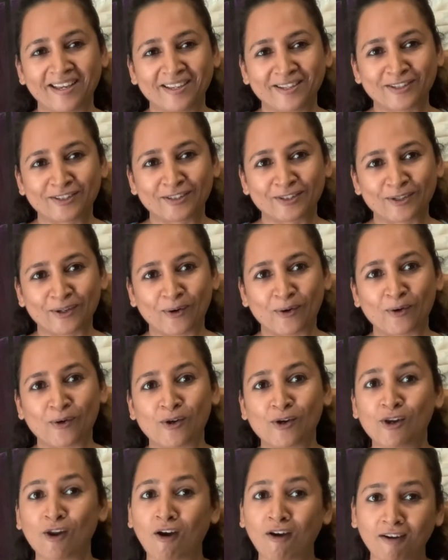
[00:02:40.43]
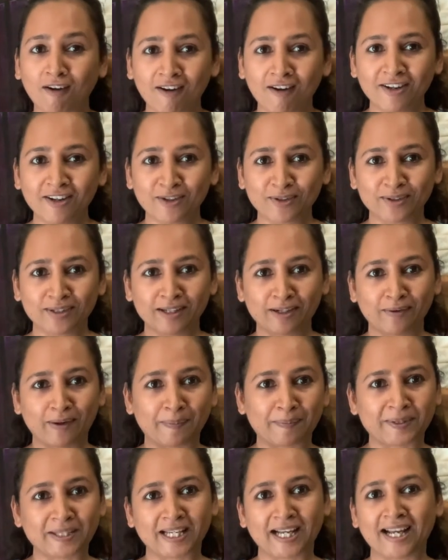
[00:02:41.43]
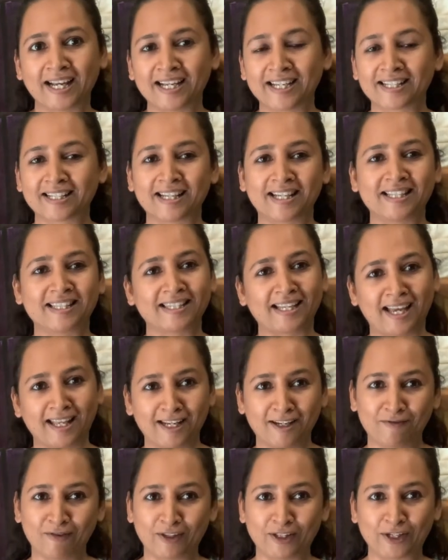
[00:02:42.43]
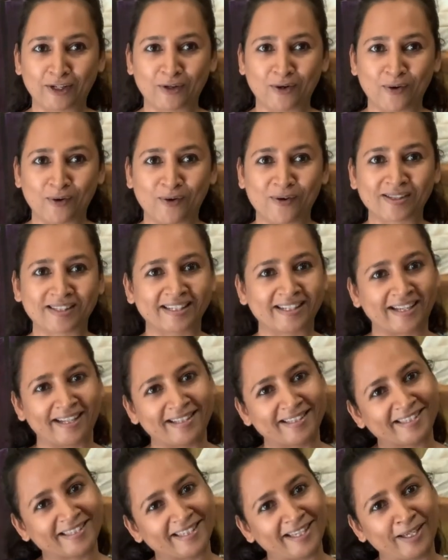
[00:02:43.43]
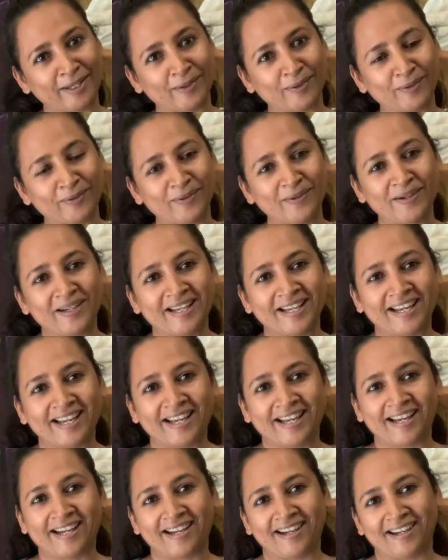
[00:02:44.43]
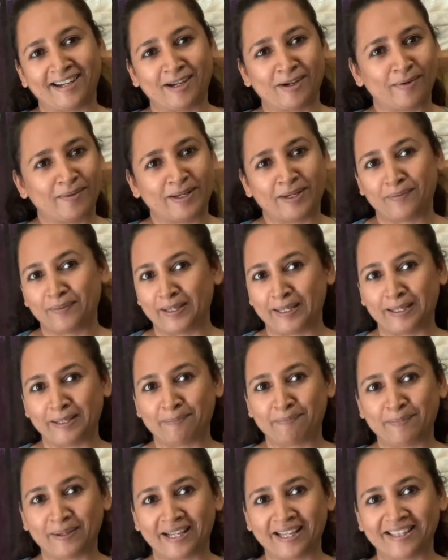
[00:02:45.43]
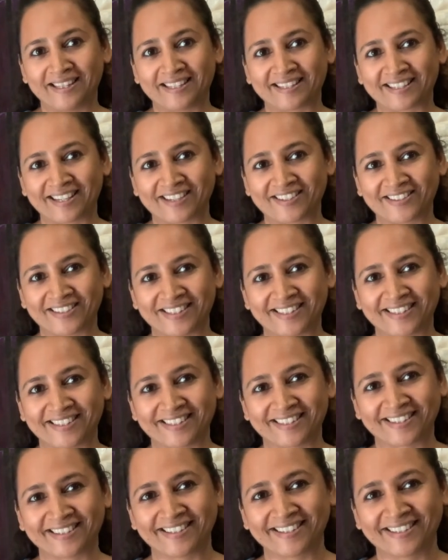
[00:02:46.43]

So log on to the website and sign in for the course, and I'll see you when we begin the sessions.